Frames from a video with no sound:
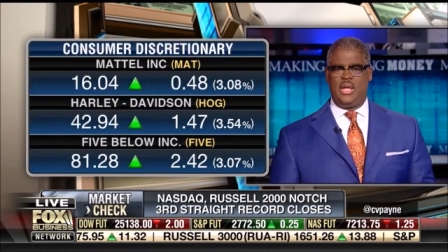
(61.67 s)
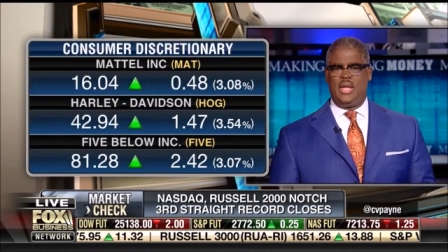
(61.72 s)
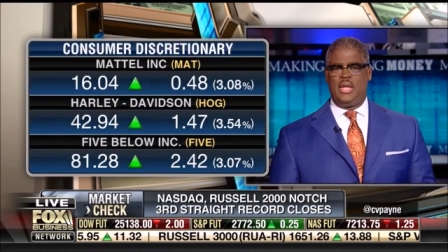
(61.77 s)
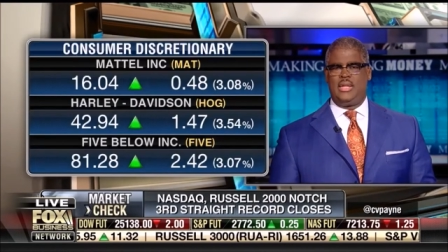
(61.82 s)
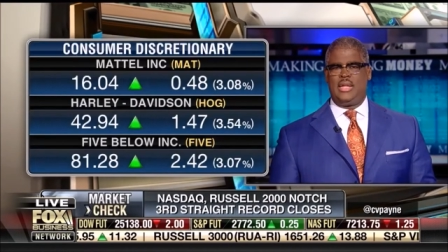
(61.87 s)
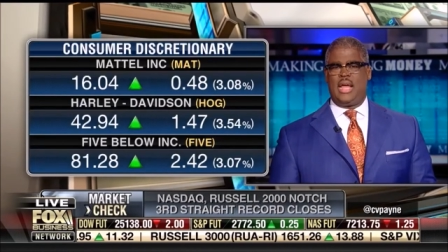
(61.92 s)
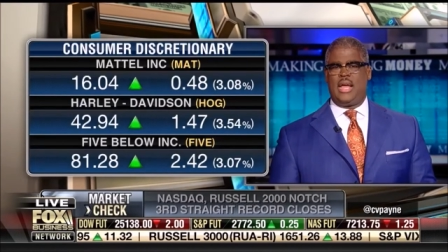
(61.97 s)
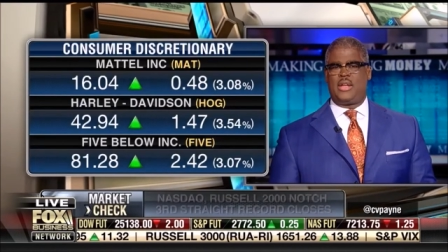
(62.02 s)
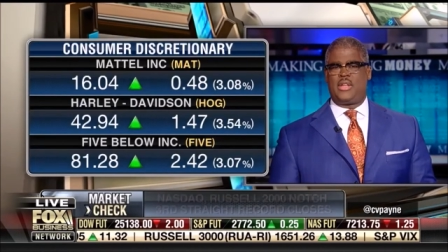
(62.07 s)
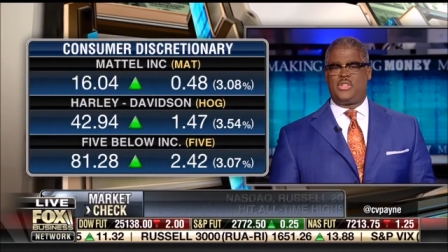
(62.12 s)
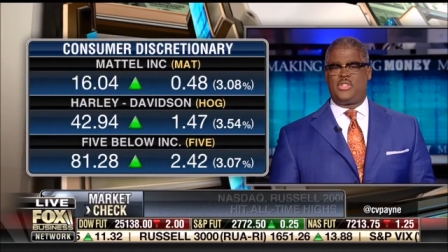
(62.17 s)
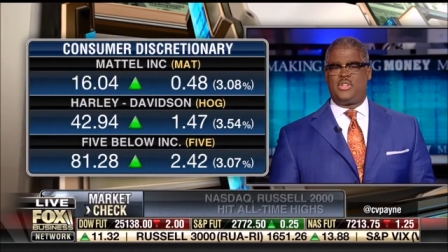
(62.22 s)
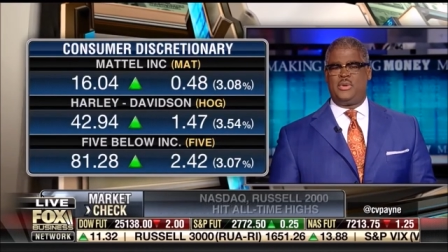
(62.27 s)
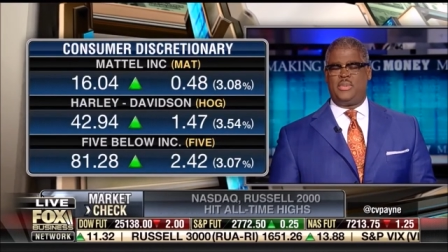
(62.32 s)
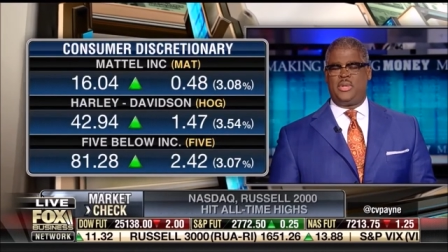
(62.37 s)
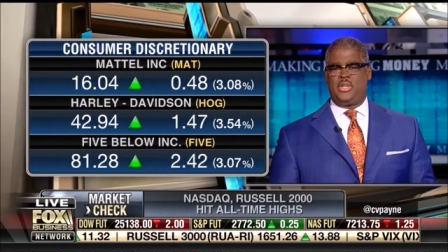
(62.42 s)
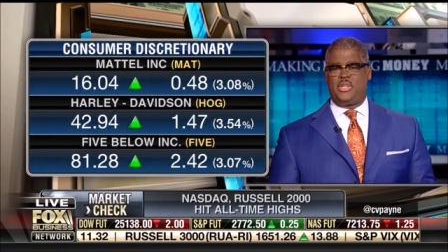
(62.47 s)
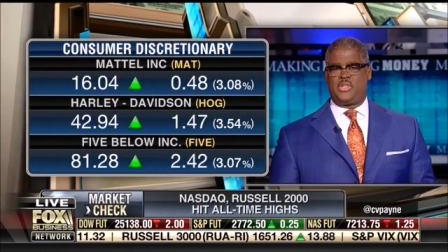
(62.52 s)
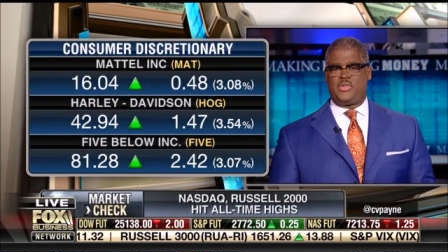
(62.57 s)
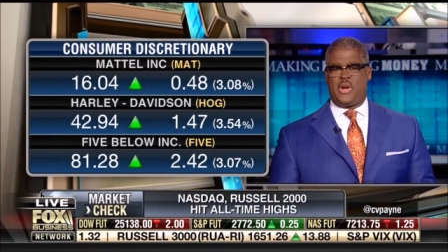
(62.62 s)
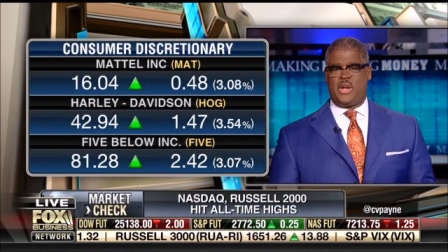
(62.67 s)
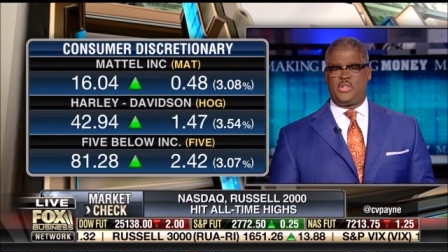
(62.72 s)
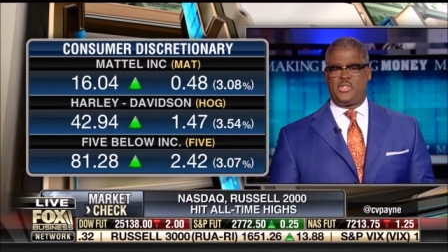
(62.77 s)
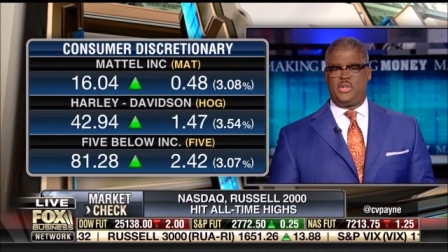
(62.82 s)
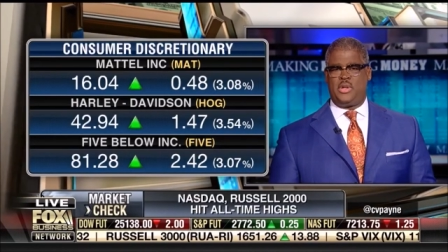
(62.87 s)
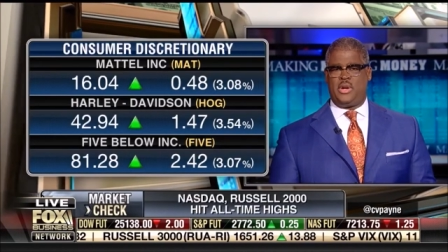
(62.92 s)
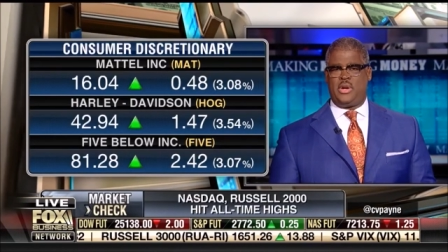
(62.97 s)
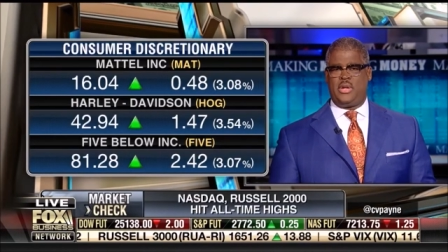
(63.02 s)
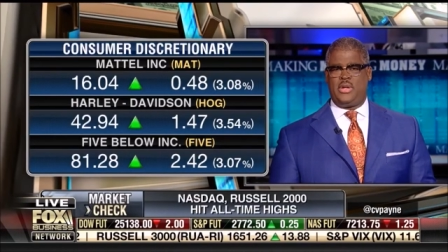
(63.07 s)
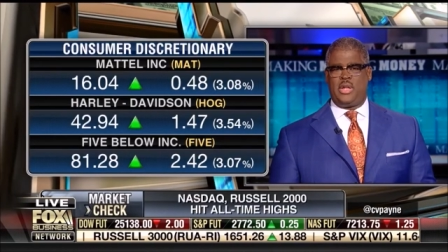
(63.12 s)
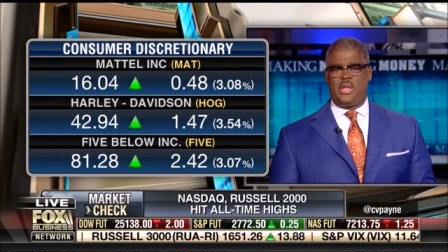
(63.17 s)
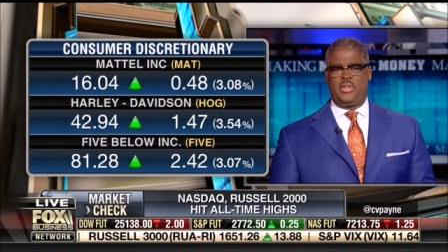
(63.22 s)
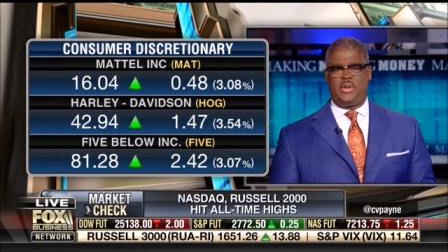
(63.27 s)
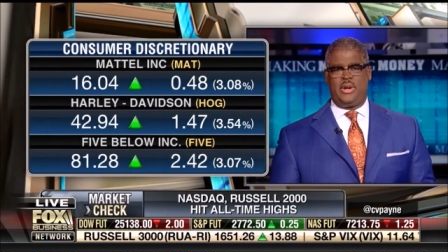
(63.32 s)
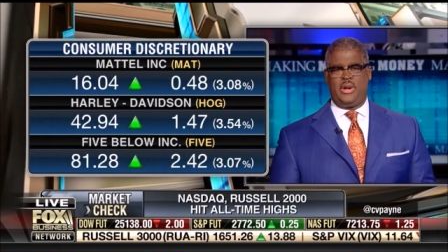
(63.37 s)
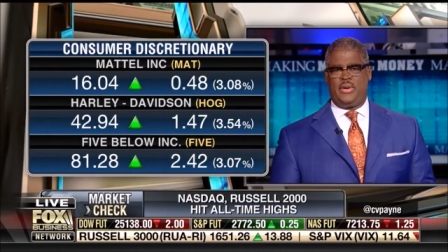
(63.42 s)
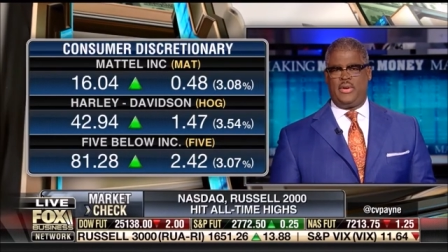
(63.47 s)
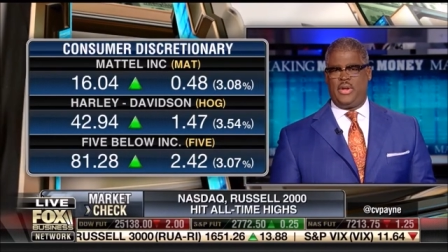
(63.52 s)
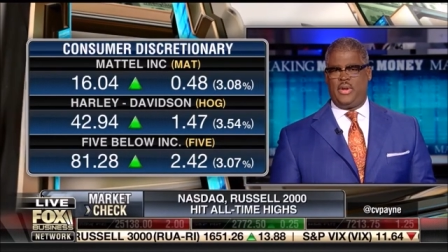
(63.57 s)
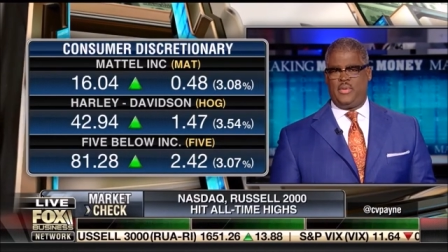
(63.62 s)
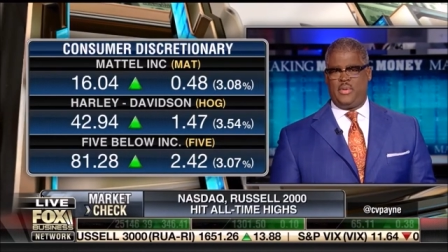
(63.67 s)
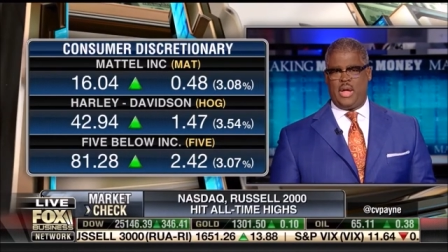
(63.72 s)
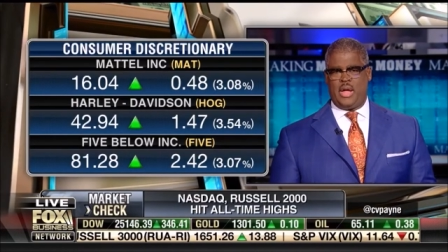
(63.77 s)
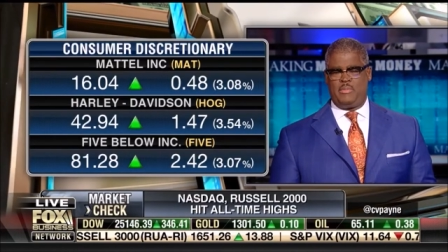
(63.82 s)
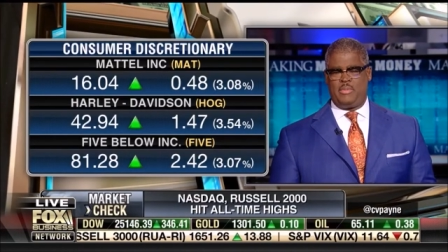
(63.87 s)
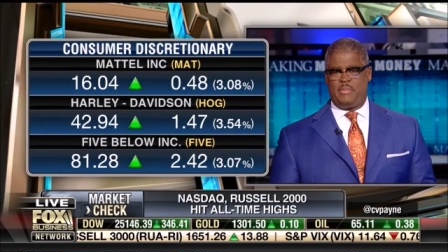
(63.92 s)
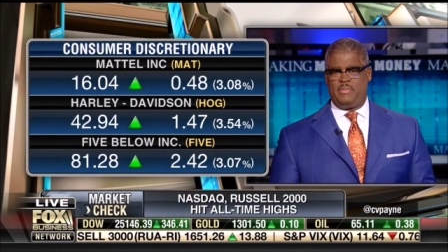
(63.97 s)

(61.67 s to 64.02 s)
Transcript: Now, consumer discretionary, another area where I've been